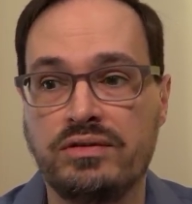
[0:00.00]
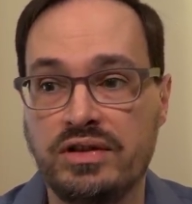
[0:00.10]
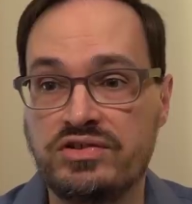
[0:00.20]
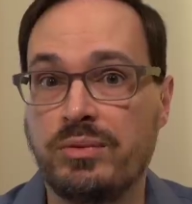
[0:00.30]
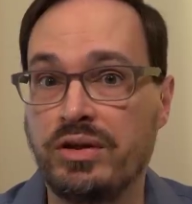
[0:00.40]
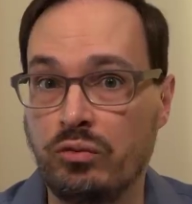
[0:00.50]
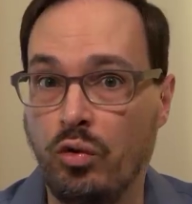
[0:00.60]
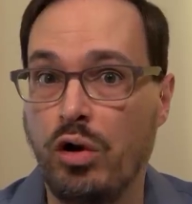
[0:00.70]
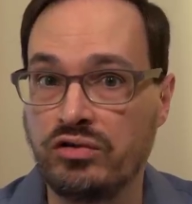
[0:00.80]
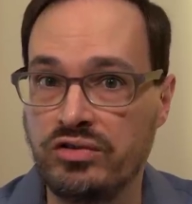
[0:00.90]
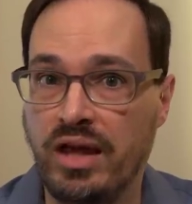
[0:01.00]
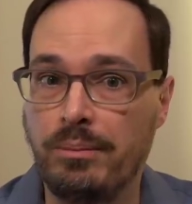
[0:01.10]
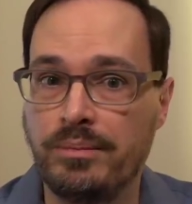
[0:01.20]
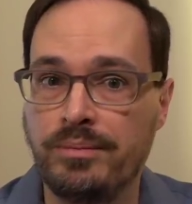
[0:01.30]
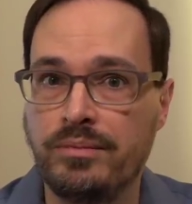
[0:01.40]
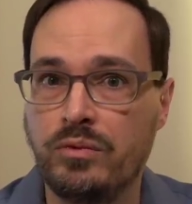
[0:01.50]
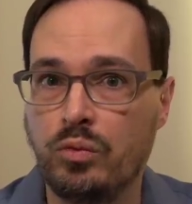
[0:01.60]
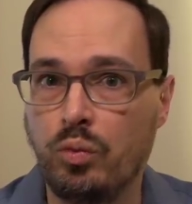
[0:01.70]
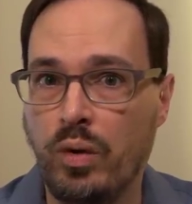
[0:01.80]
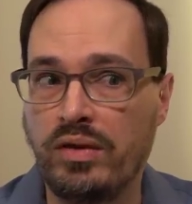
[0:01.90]
did something wrong to them
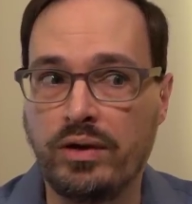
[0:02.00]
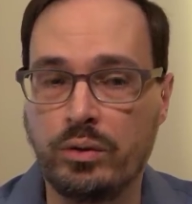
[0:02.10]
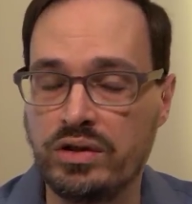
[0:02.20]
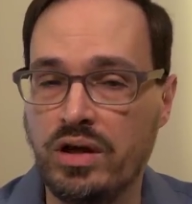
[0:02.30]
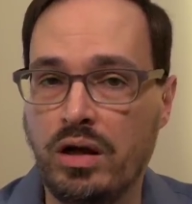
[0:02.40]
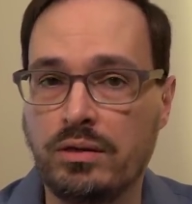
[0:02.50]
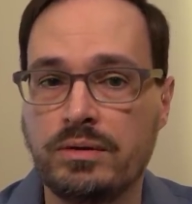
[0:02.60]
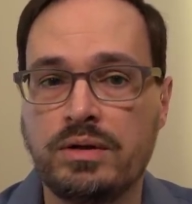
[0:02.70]
when they were young.